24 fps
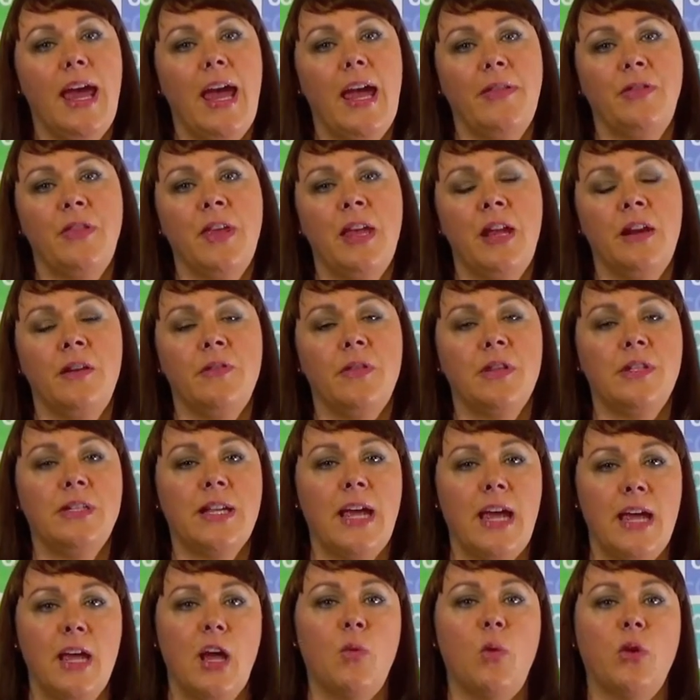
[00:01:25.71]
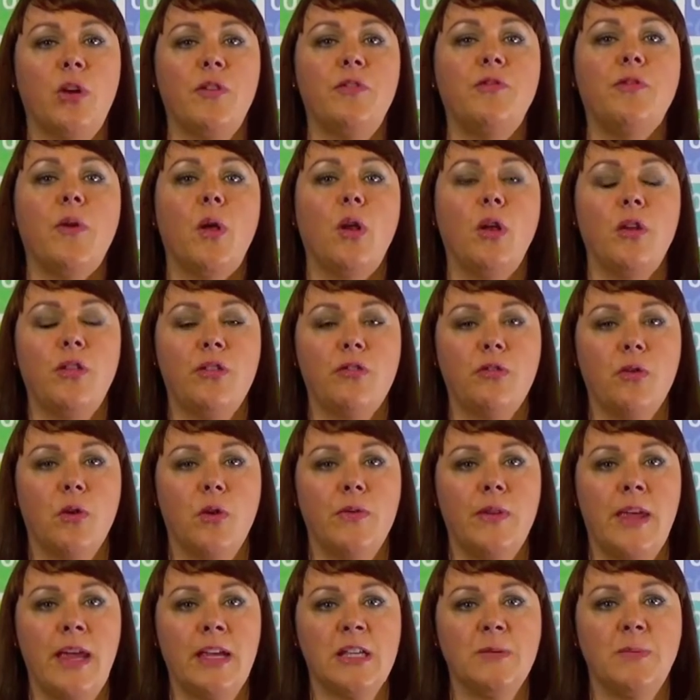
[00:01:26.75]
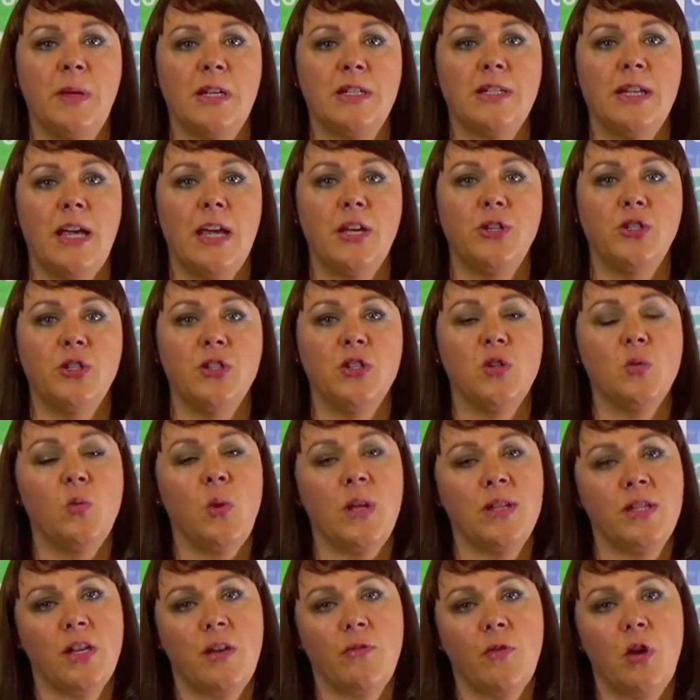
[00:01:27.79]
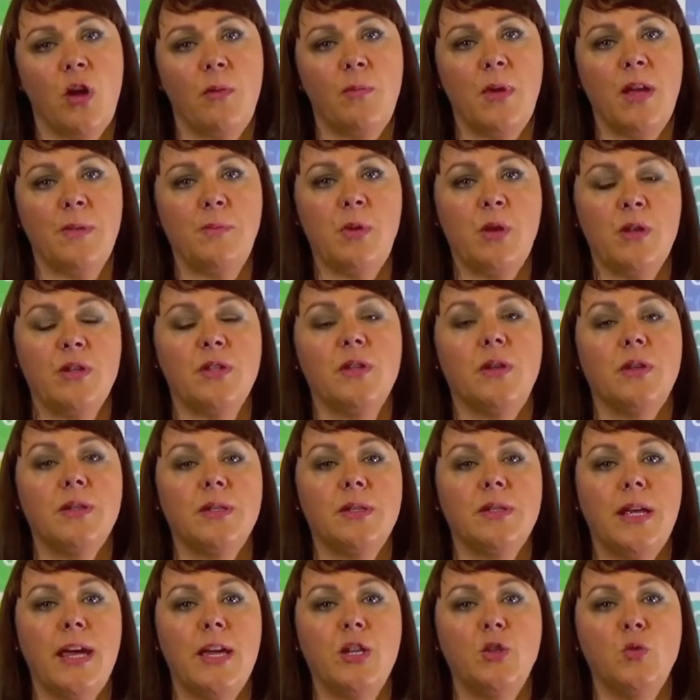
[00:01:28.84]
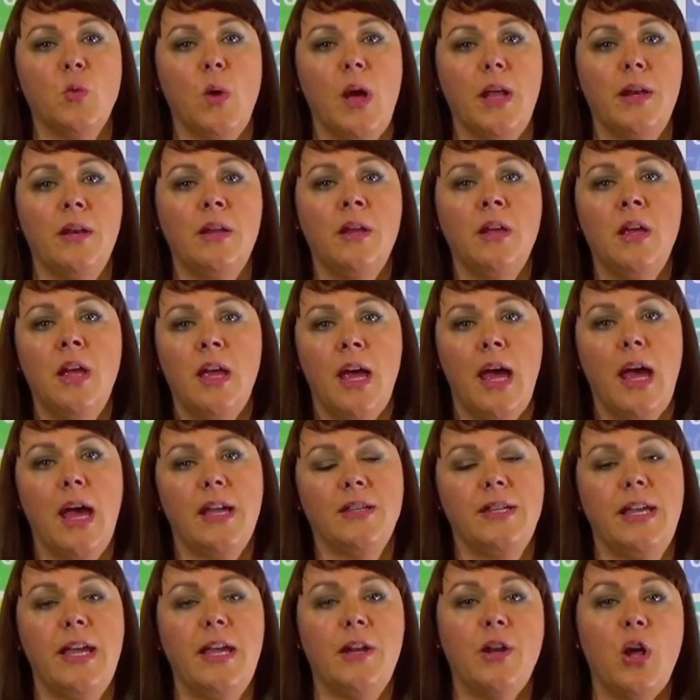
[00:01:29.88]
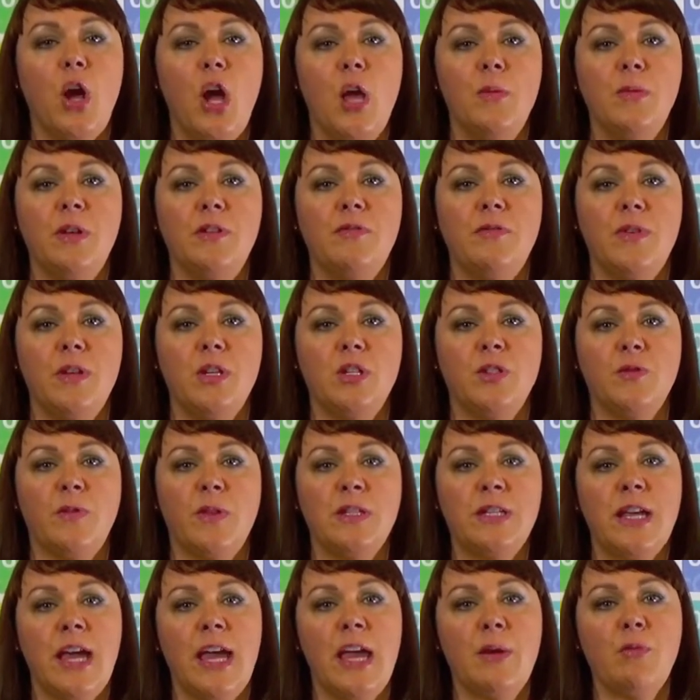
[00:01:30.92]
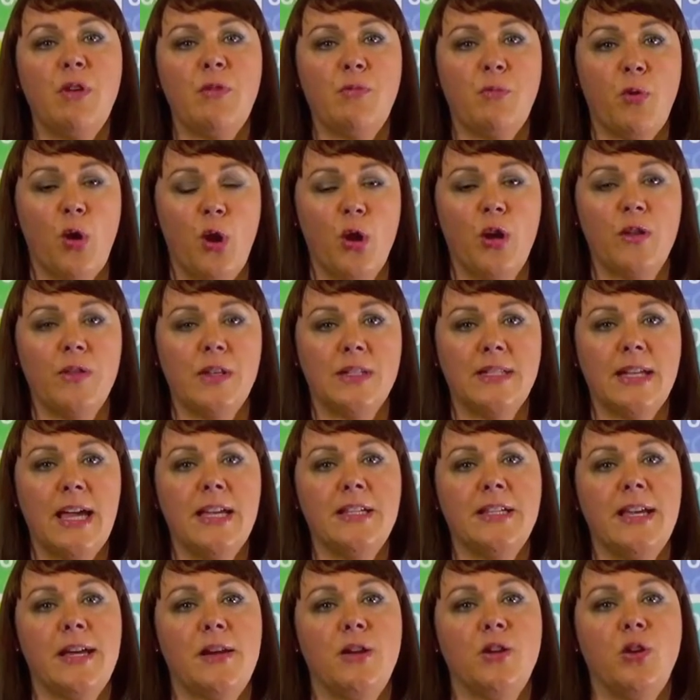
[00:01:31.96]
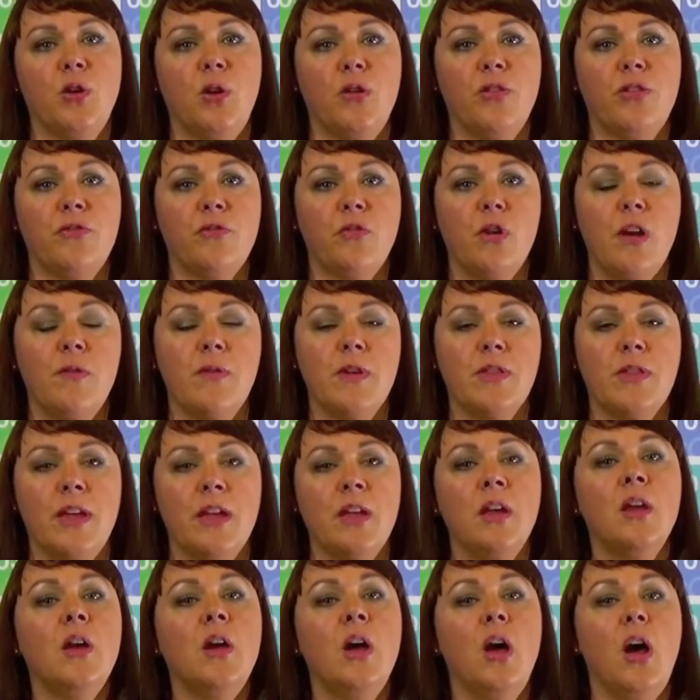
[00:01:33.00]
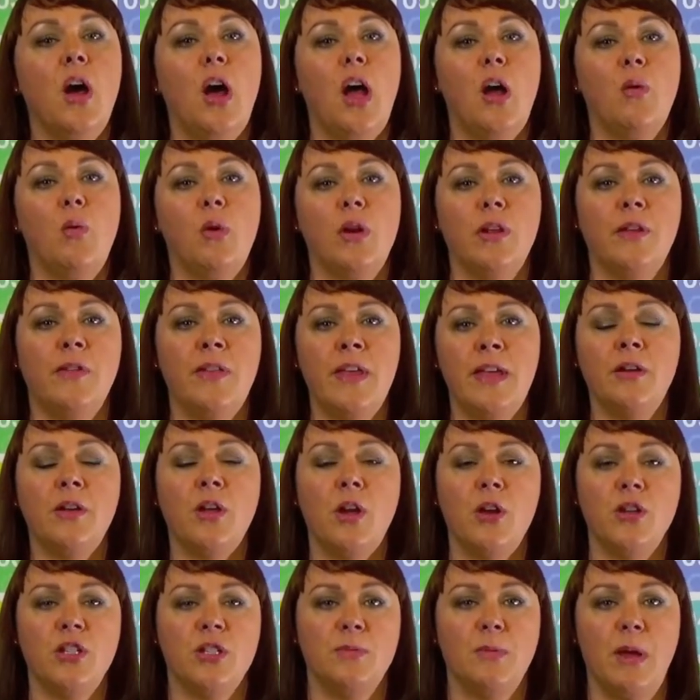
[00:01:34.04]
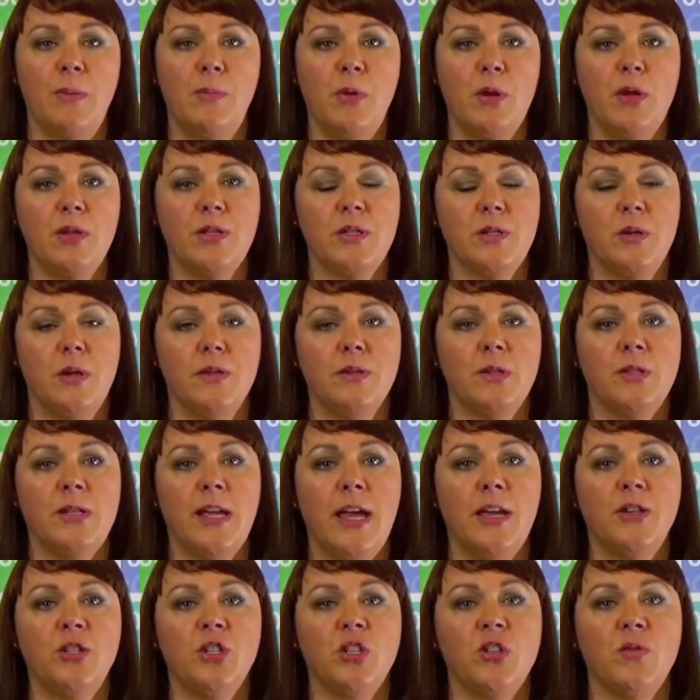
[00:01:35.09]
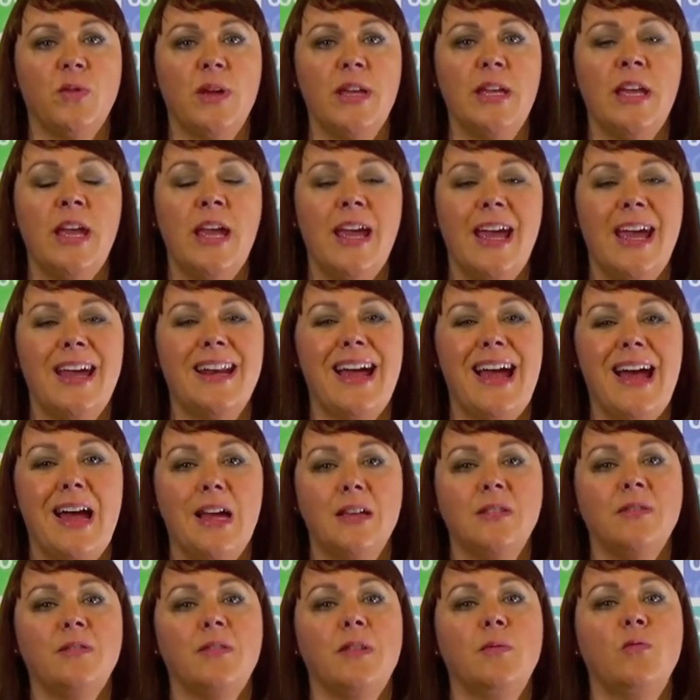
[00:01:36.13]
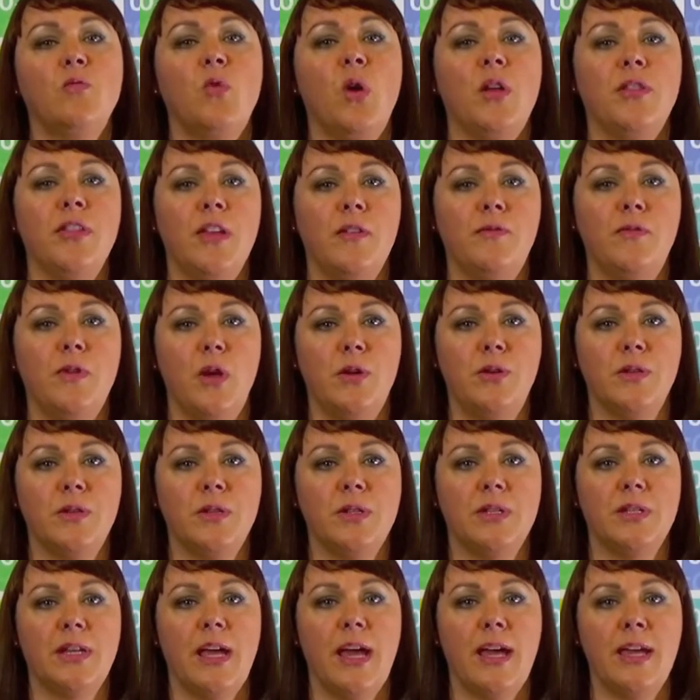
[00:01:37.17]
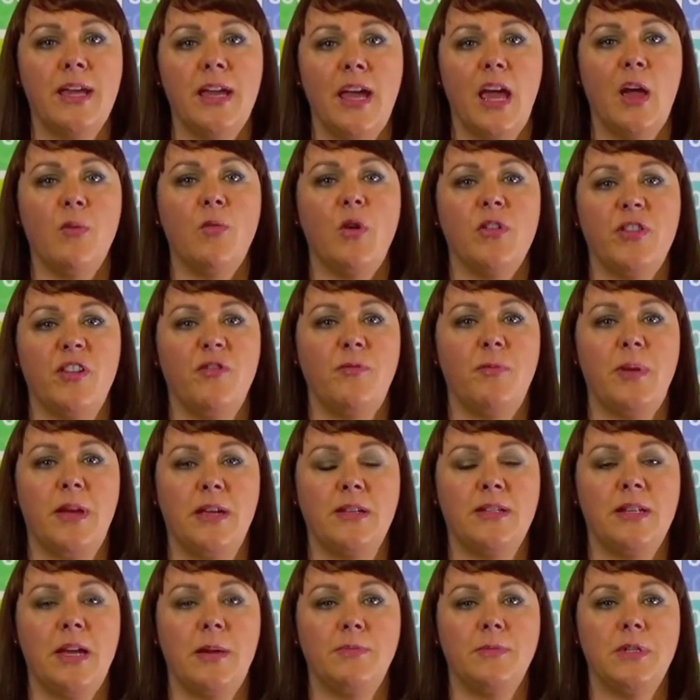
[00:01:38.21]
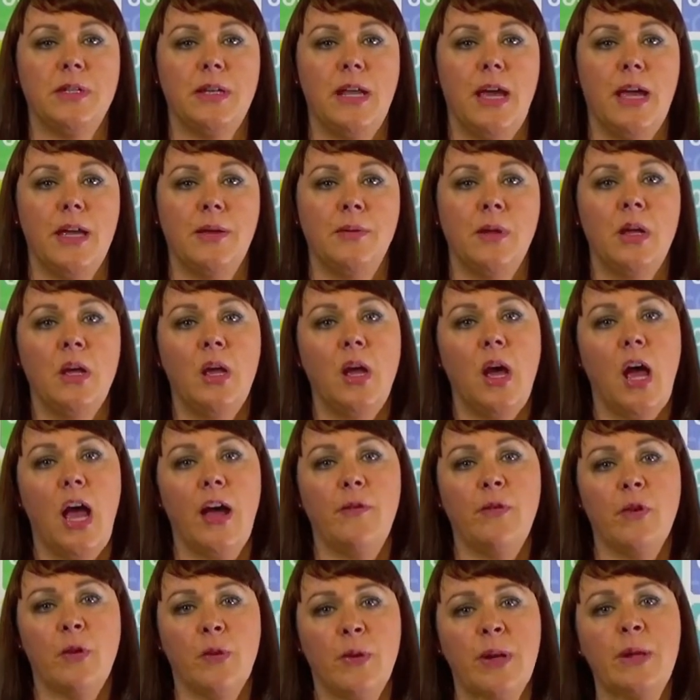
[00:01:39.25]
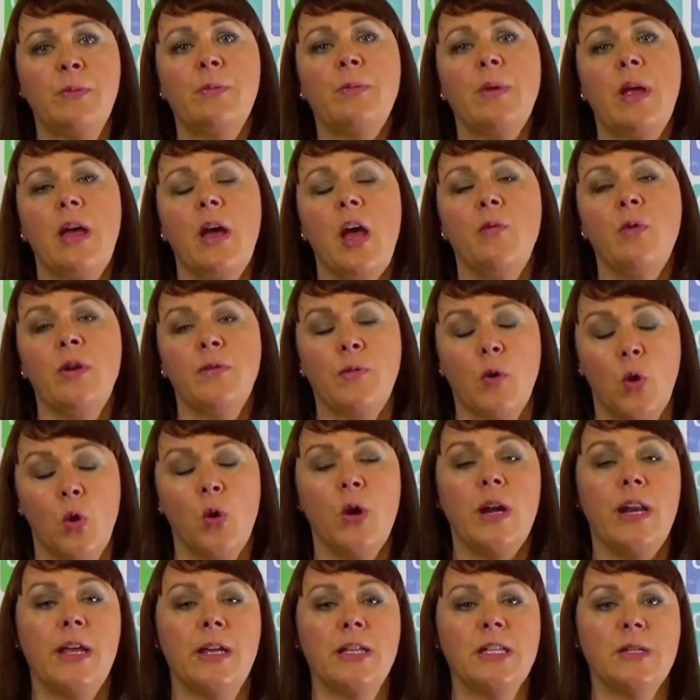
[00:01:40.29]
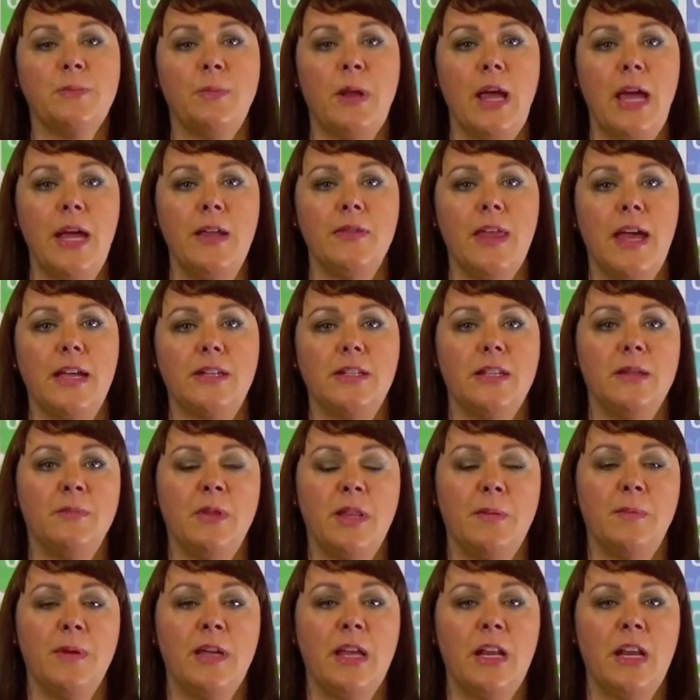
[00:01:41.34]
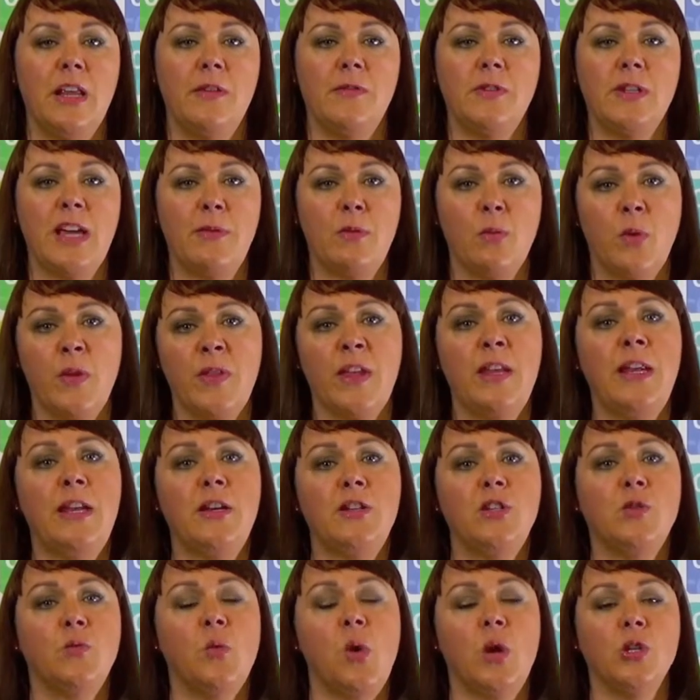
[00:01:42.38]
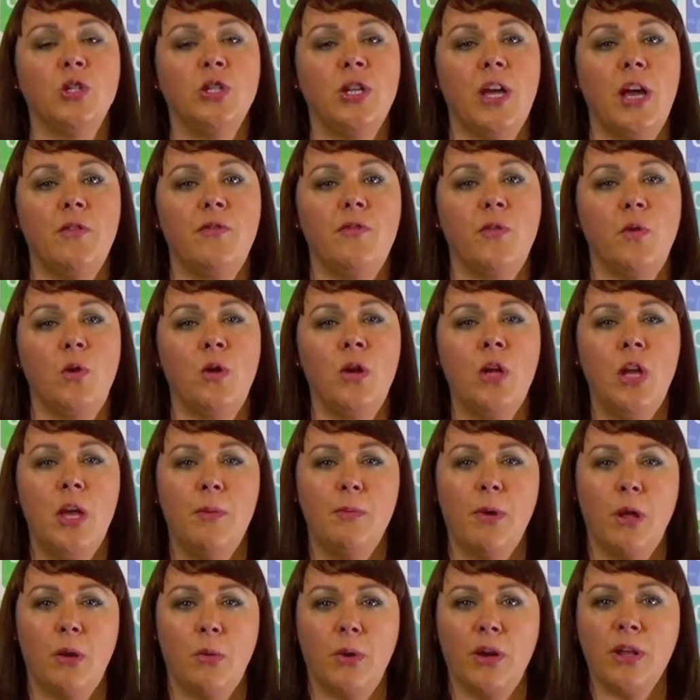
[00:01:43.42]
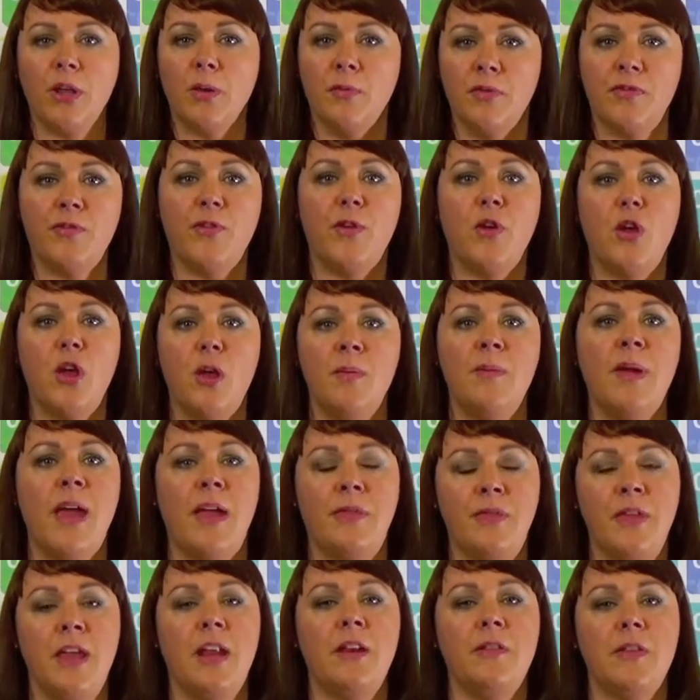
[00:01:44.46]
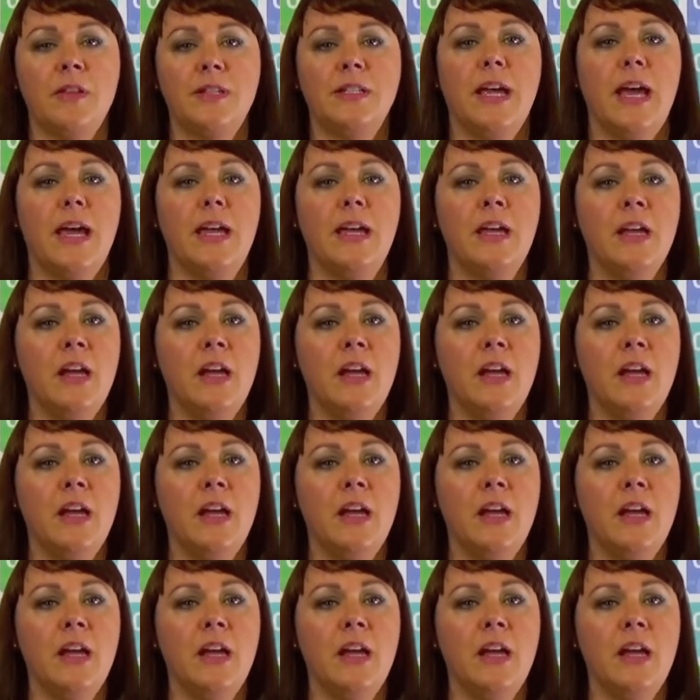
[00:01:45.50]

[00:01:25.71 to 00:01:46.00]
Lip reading: At the end of the day, I want to follow through on the expectations. Once I've got my person on stage 1 to head home and finish for the day, and we've broken the day down and gone through everything, I want to then go to my person on stage 3 and ask them what they've noticed today and what they've picked up today. I would have already explained that to them at the beginning of the day, what they needed to watch out for, but I want to confirm at the end of the day